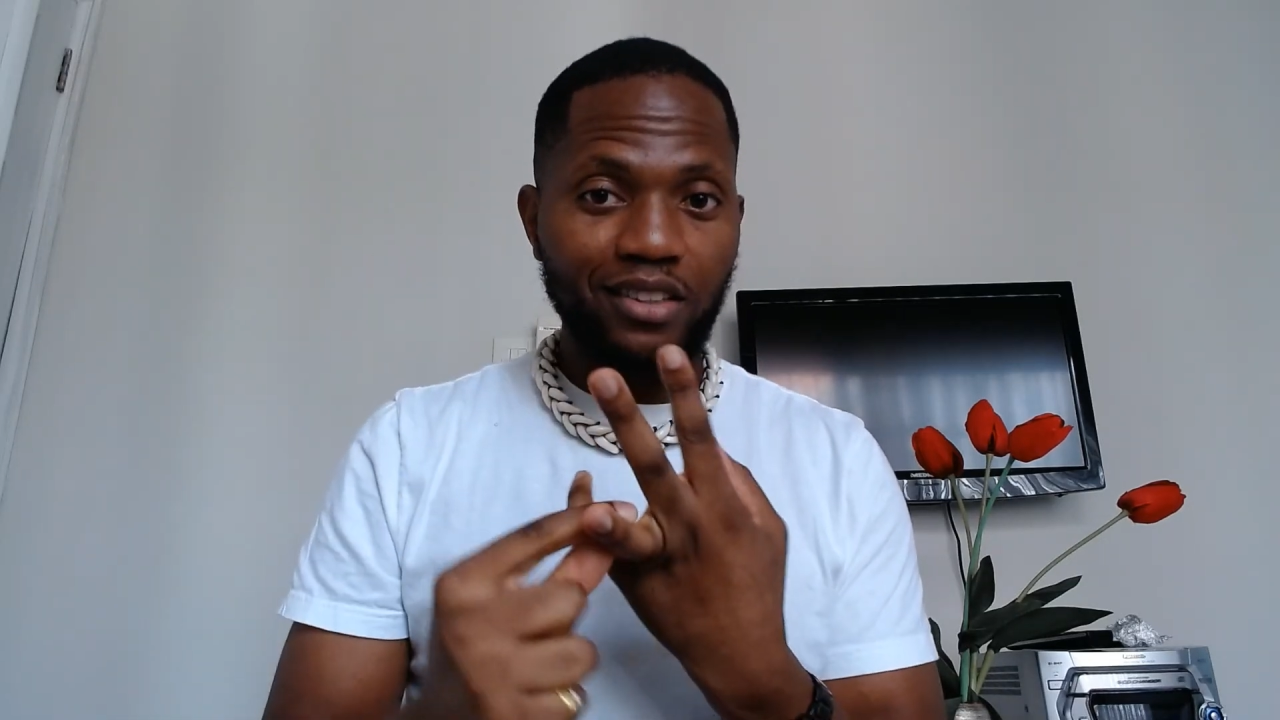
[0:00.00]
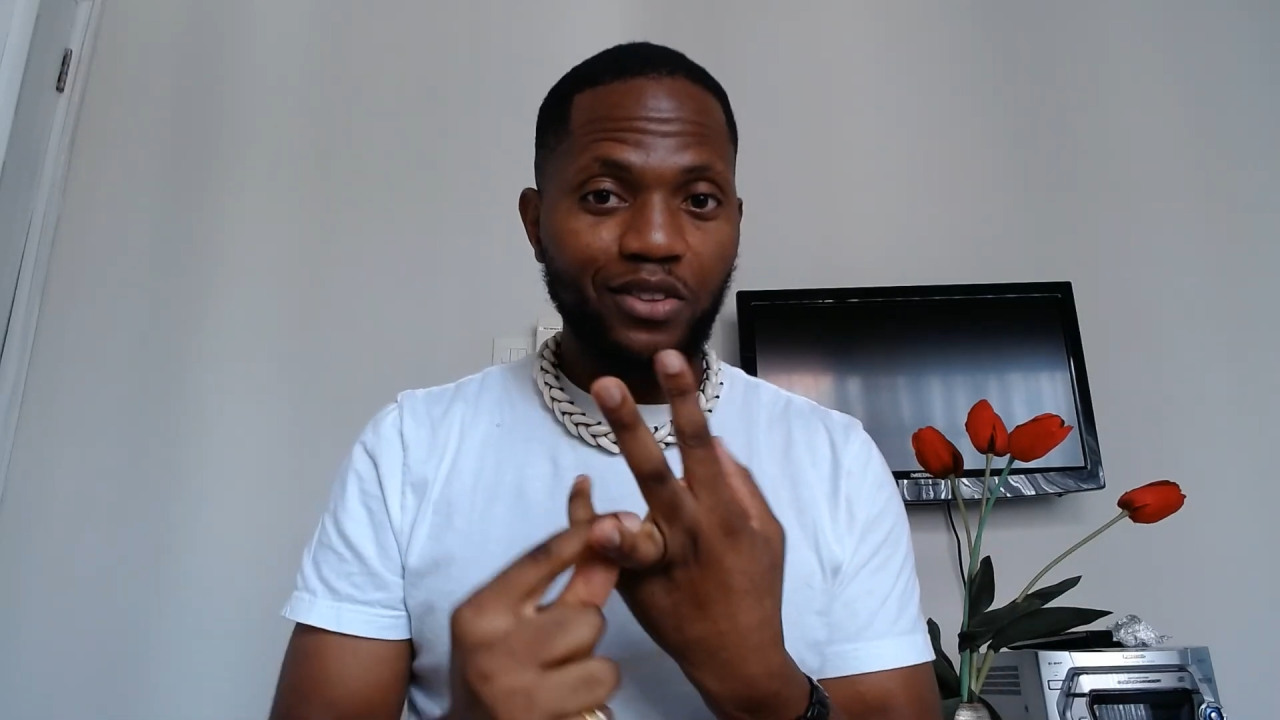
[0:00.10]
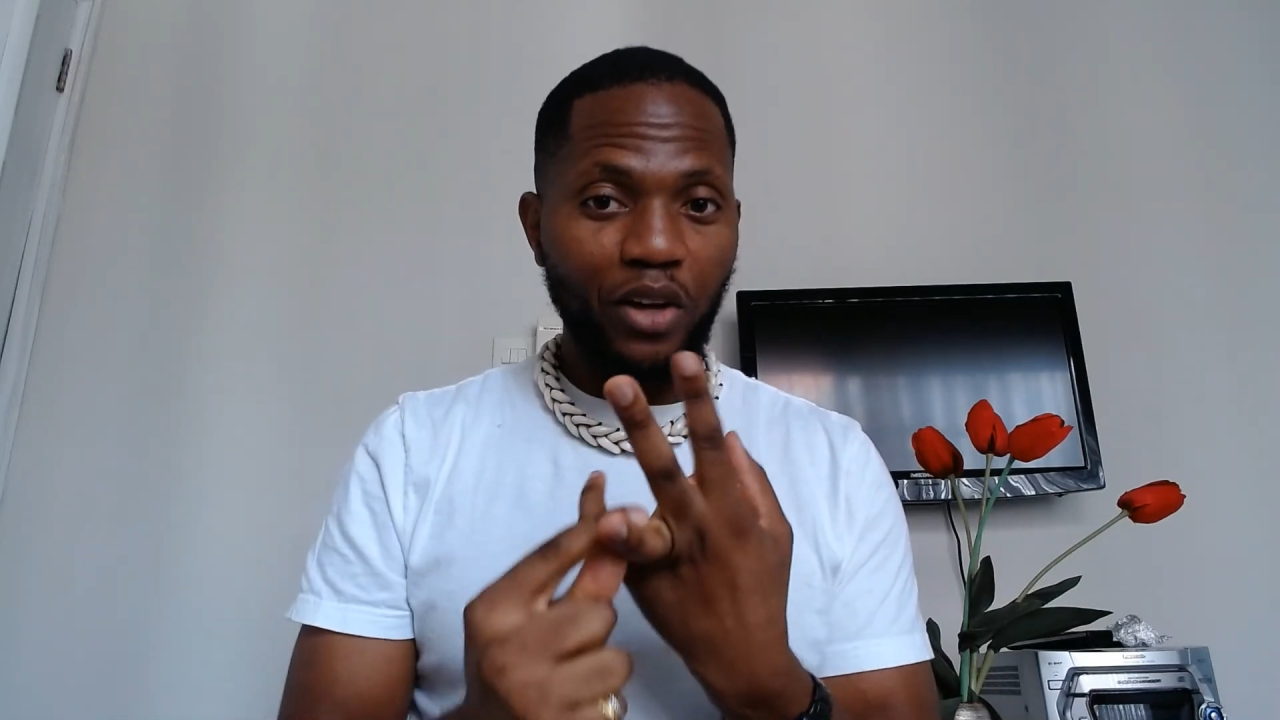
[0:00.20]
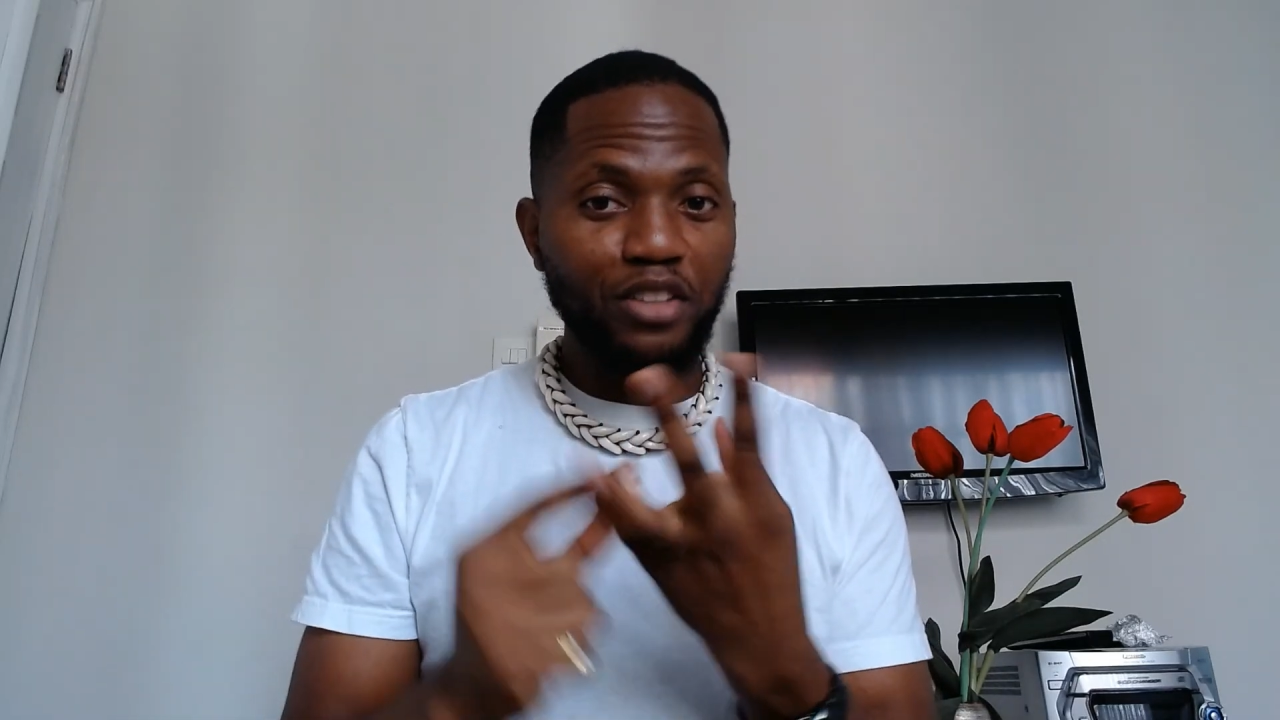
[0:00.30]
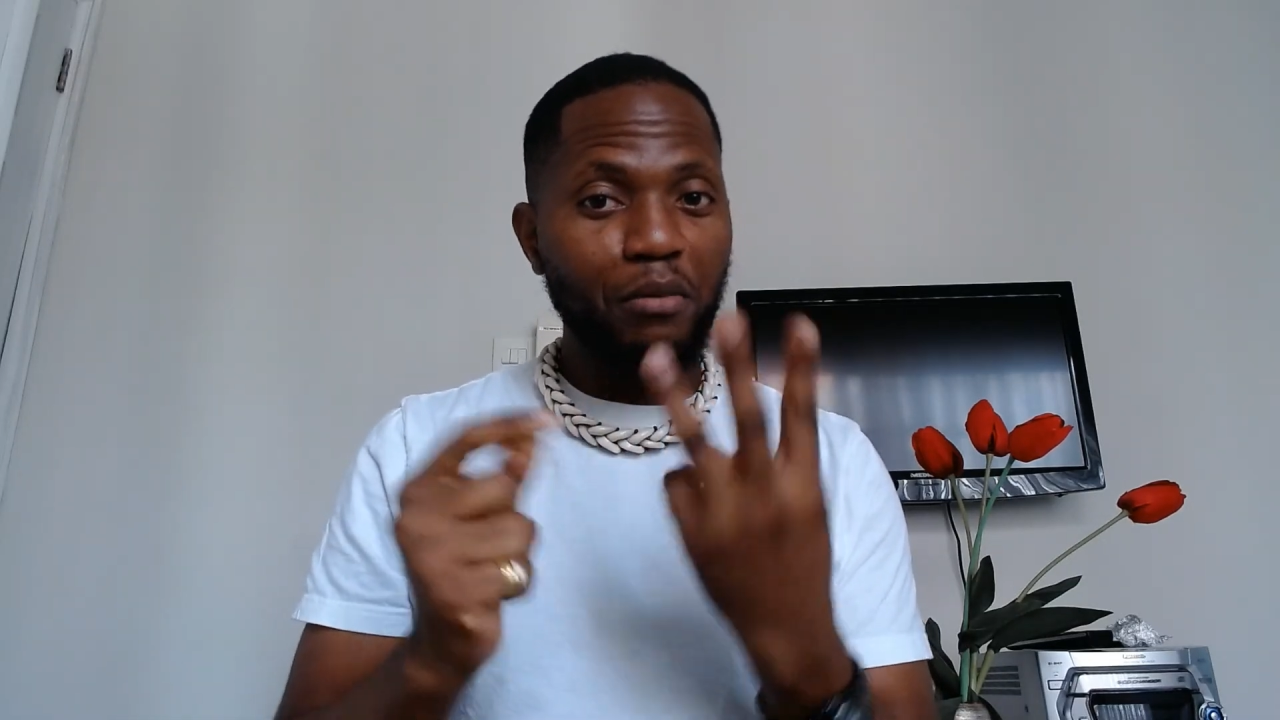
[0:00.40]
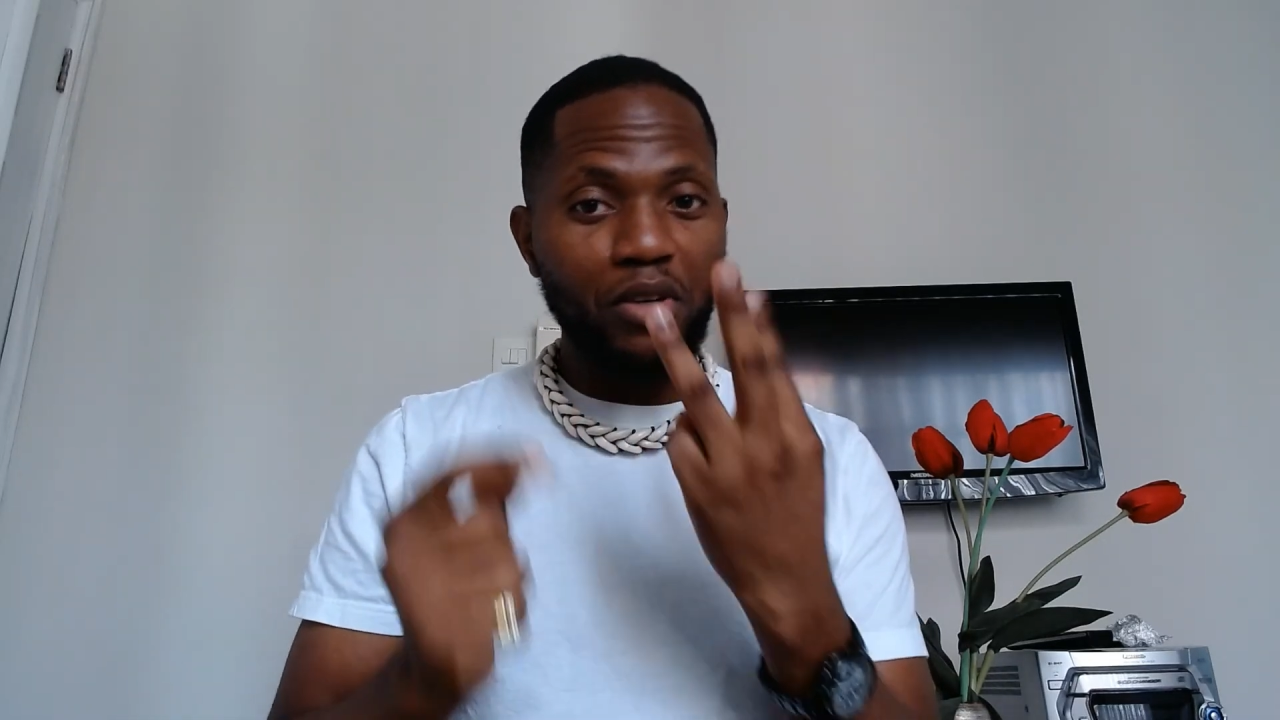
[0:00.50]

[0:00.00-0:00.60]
So I'm gonna be